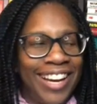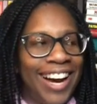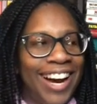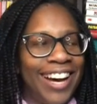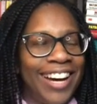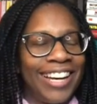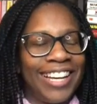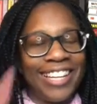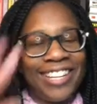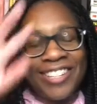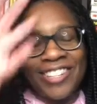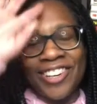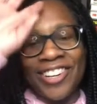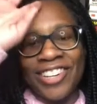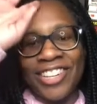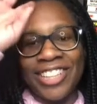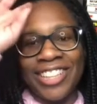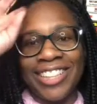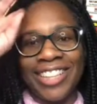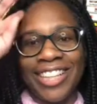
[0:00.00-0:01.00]
It is
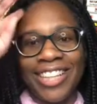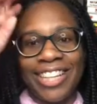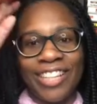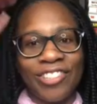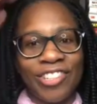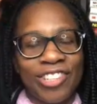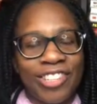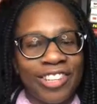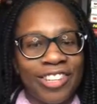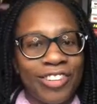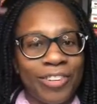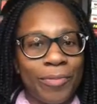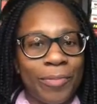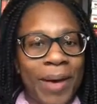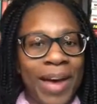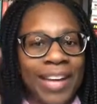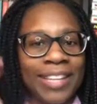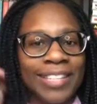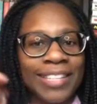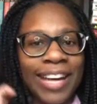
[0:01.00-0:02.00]
currently just a little
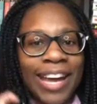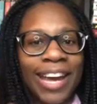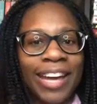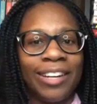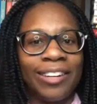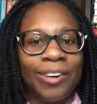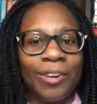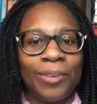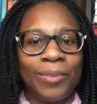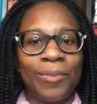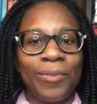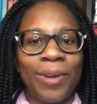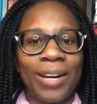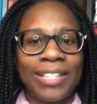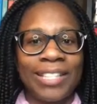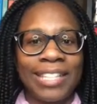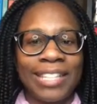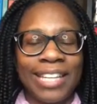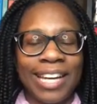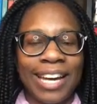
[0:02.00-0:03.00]
past 8 on
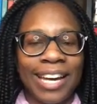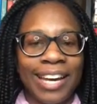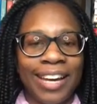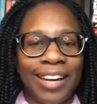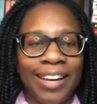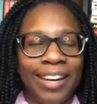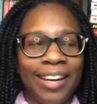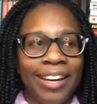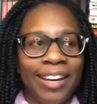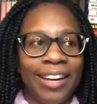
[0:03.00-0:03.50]
Wednesday,